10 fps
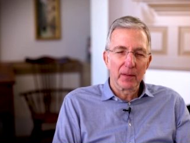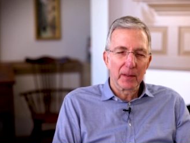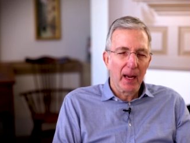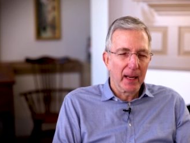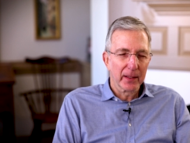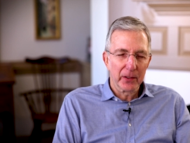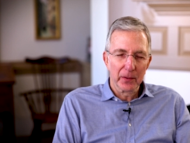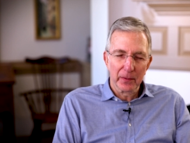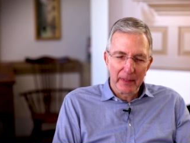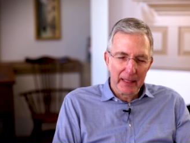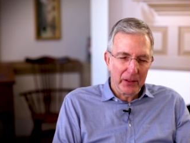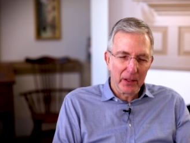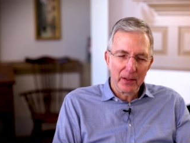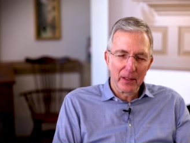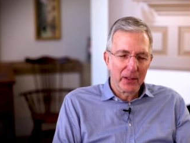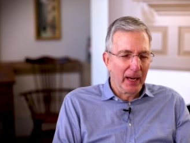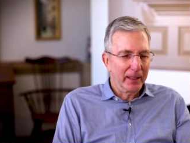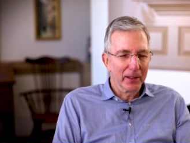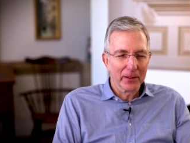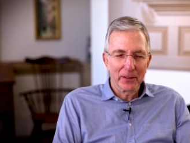of God as you teach us in
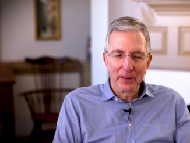2